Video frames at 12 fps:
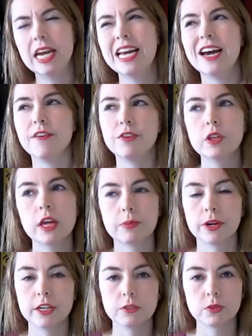A few
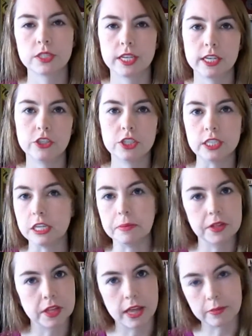libraries will say just email
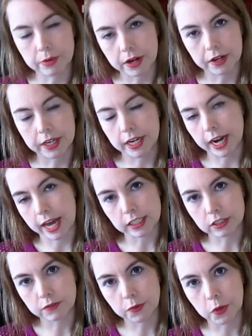the librarian and
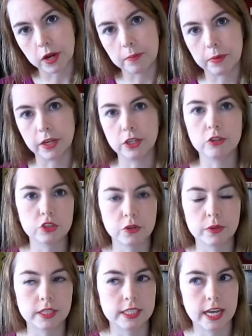ask for it, but usually you
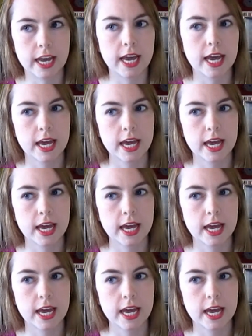want to say,